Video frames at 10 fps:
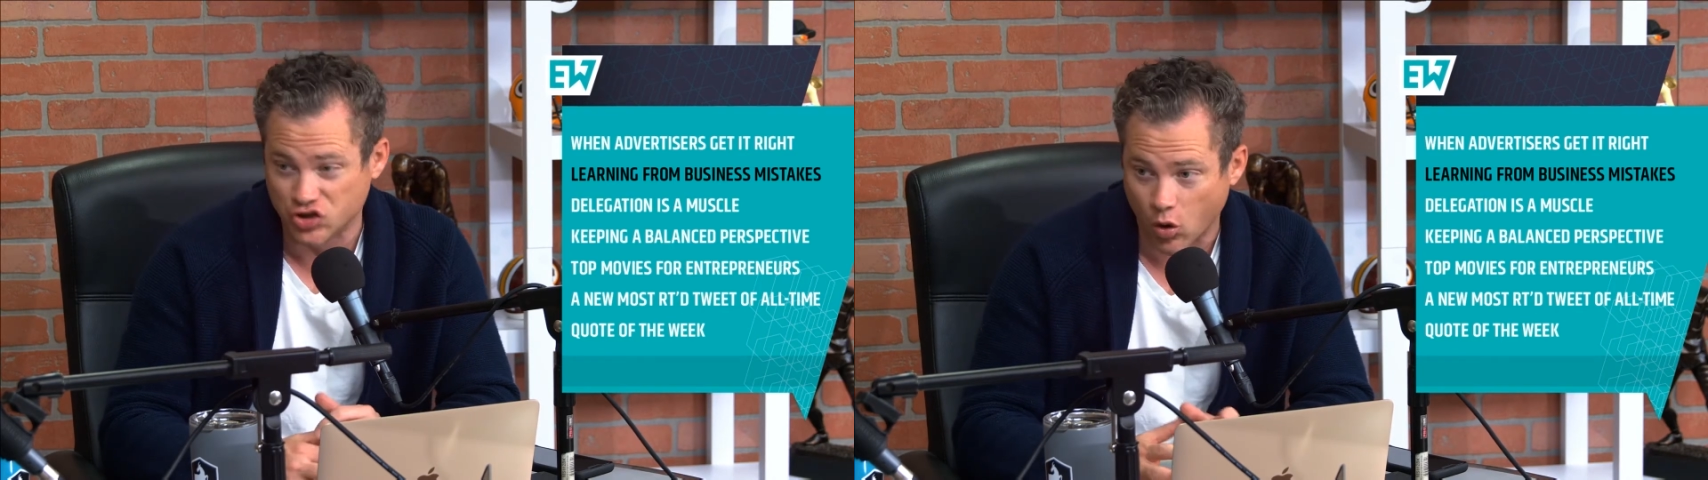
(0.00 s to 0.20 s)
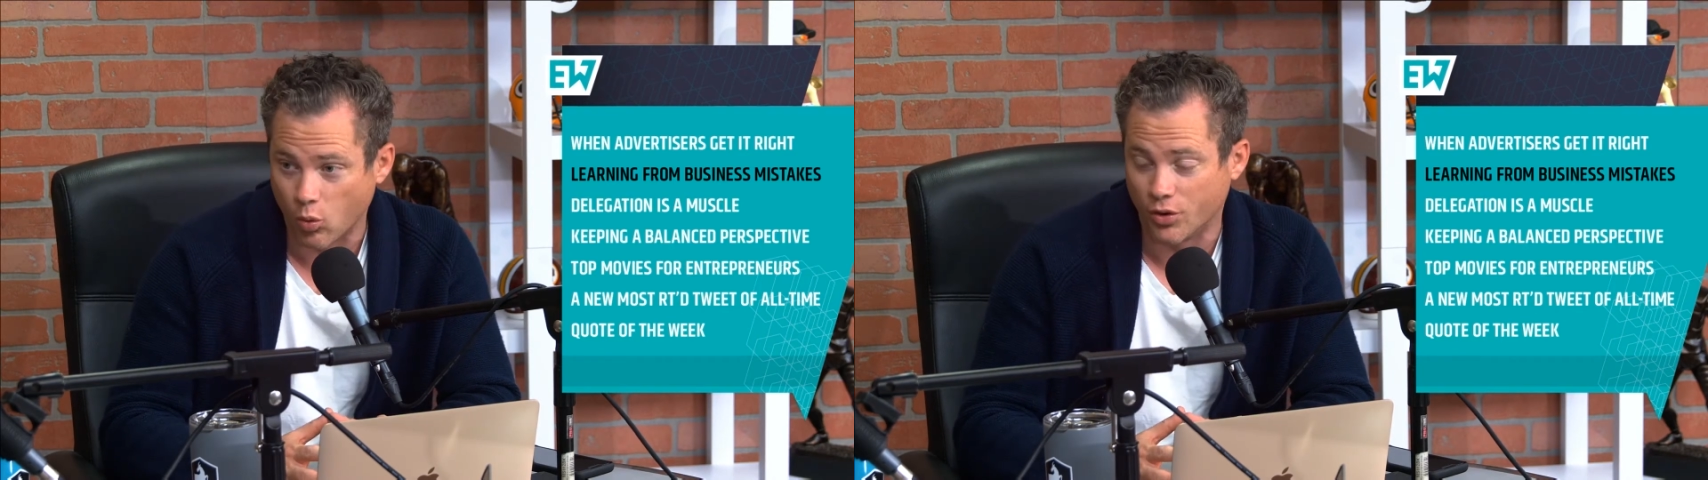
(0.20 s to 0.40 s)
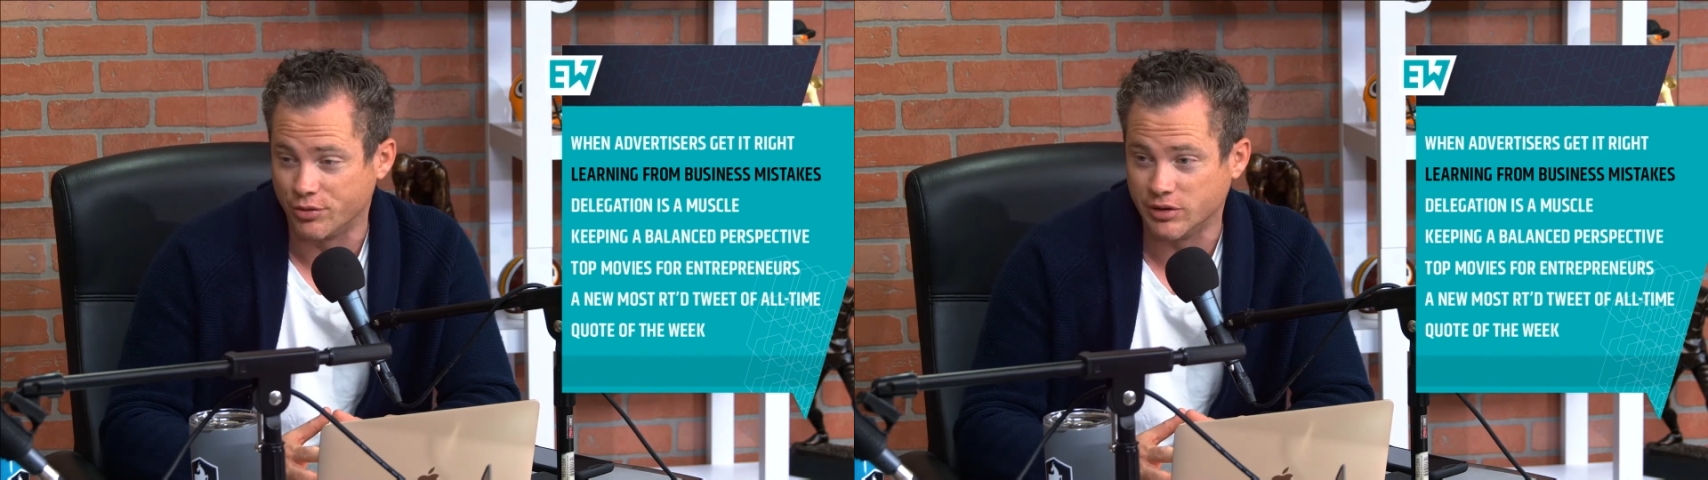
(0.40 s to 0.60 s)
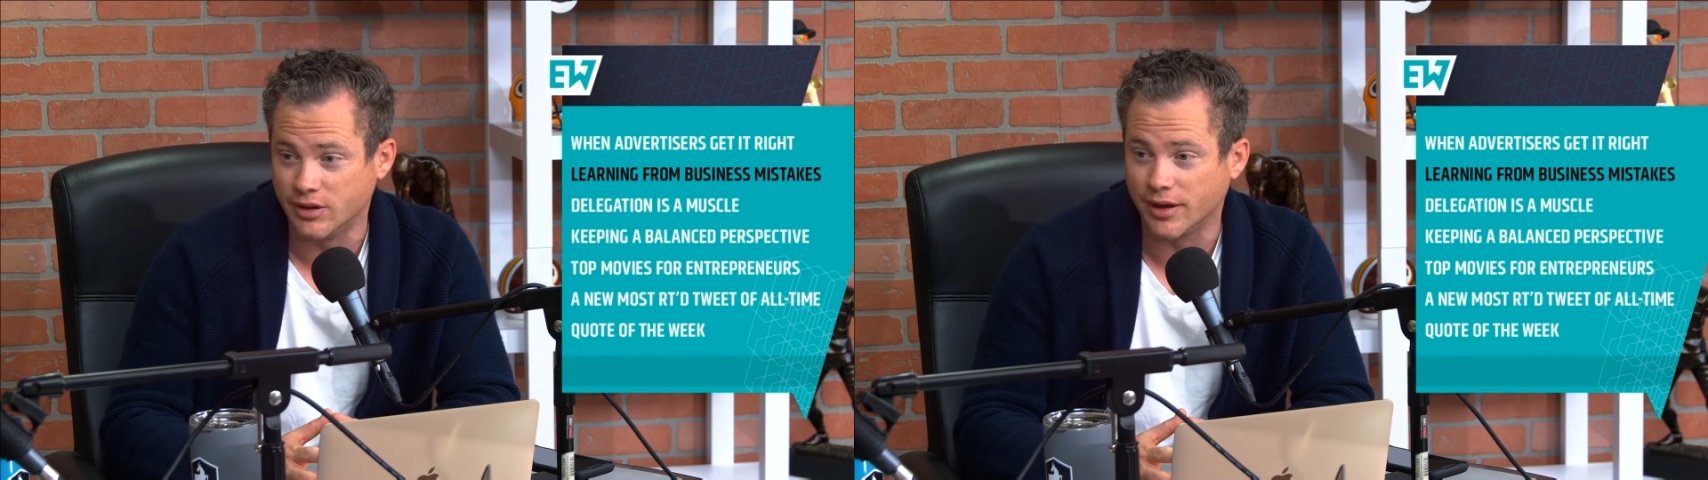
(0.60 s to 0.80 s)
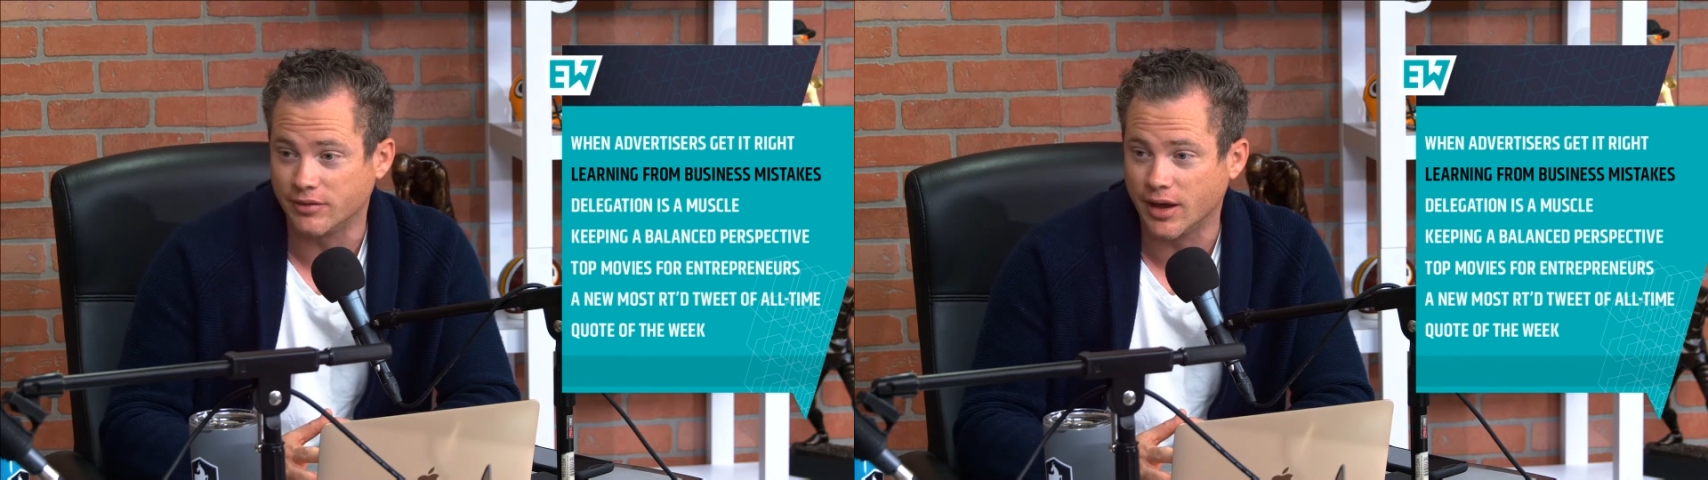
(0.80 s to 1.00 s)
don't want to
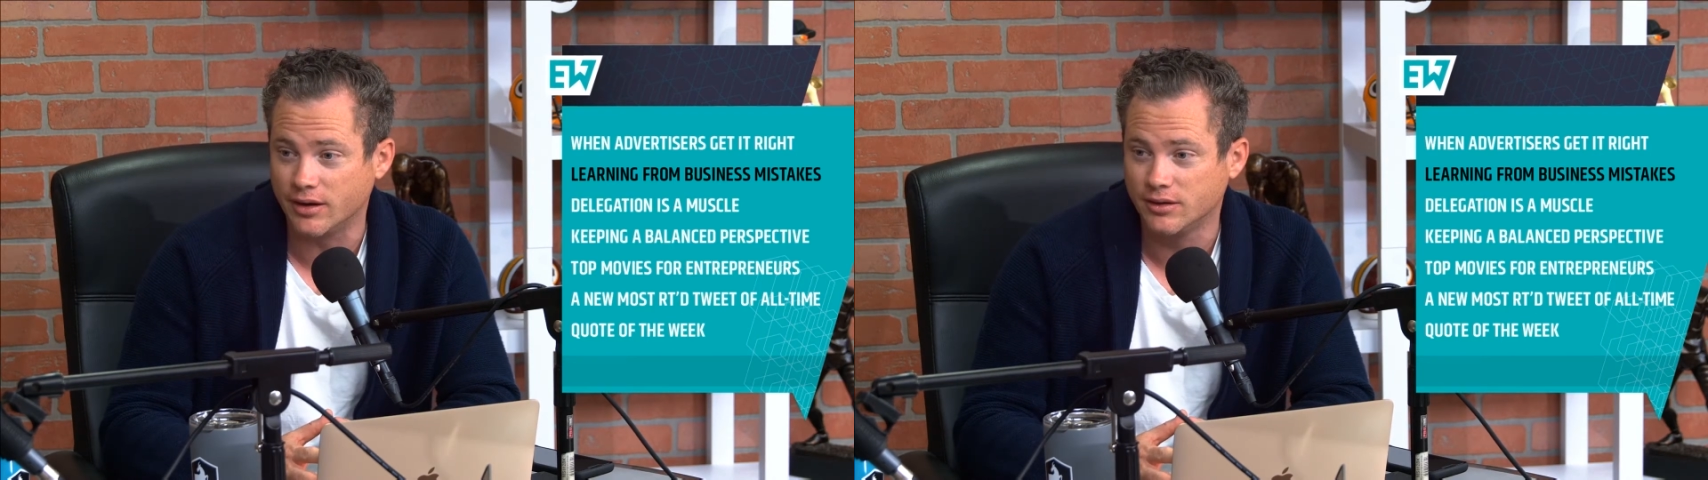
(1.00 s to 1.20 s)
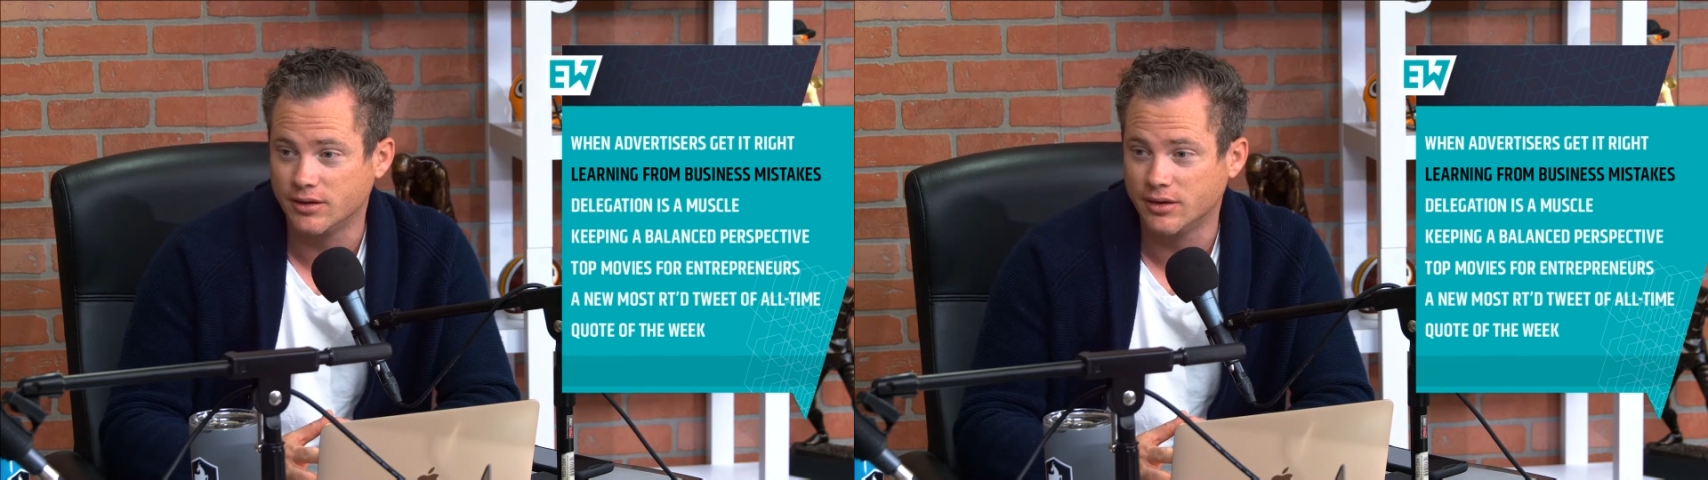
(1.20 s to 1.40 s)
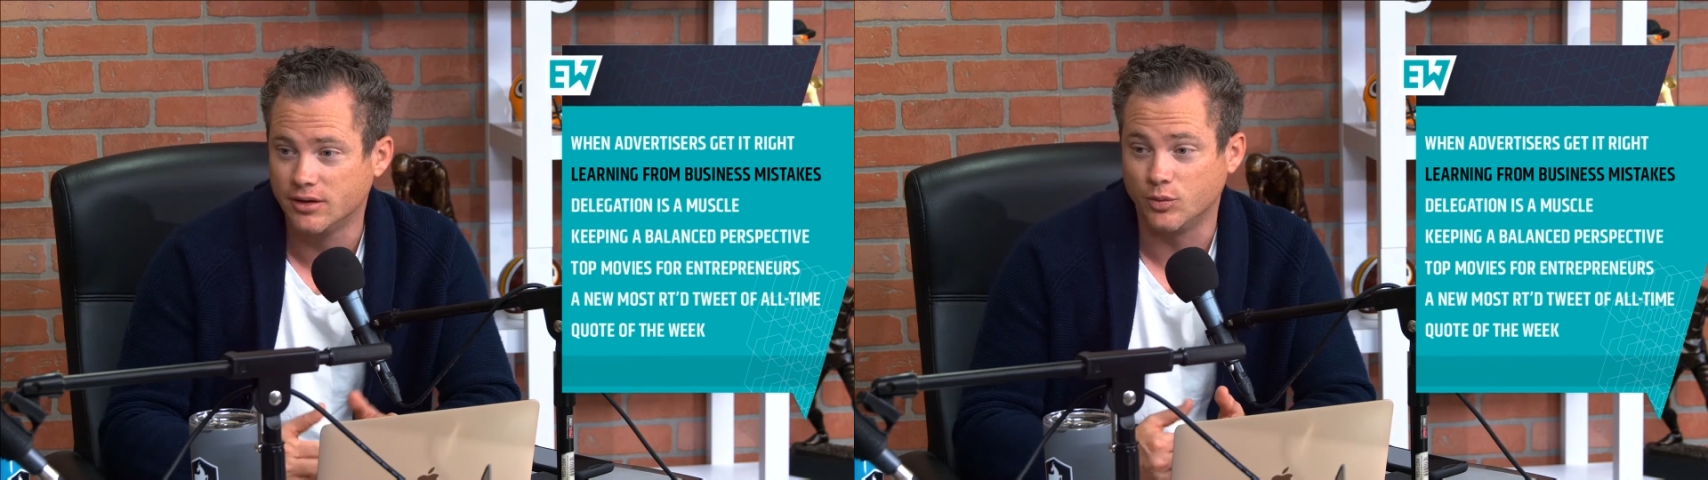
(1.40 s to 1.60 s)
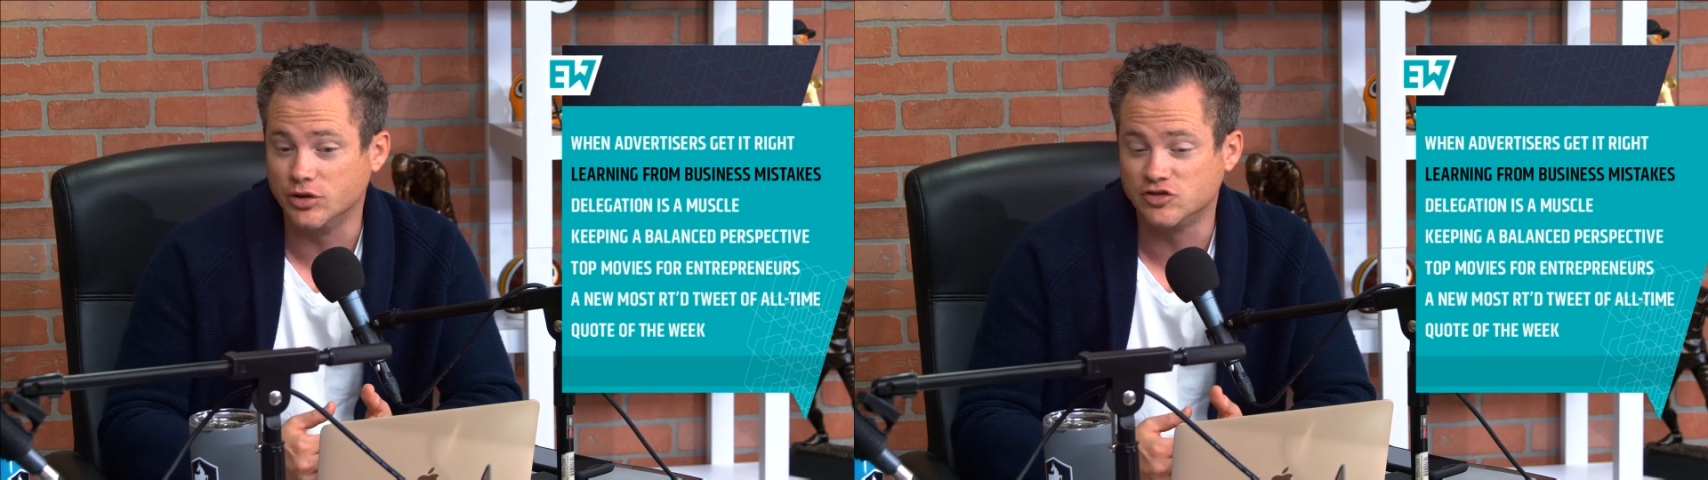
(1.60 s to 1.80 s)
be like that. Mm -hmm.